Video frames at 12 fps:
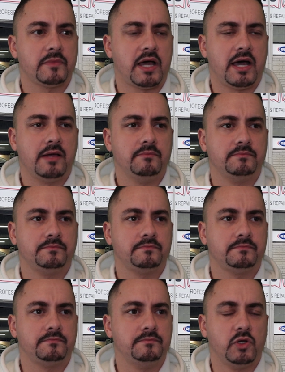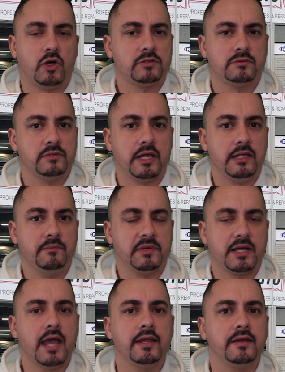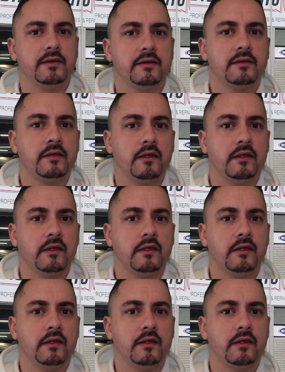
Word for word: I'm not a mechanic,